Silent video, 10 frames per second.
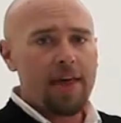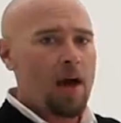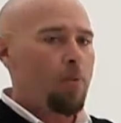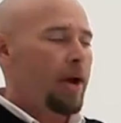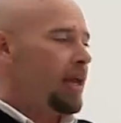
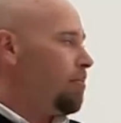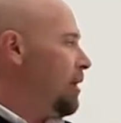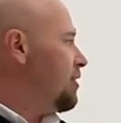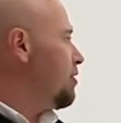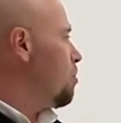That way it
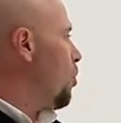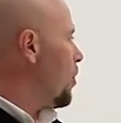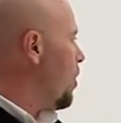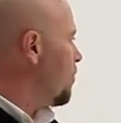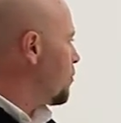makes it more
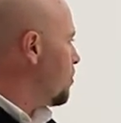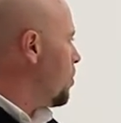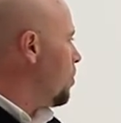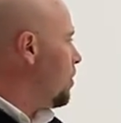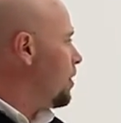comfortable,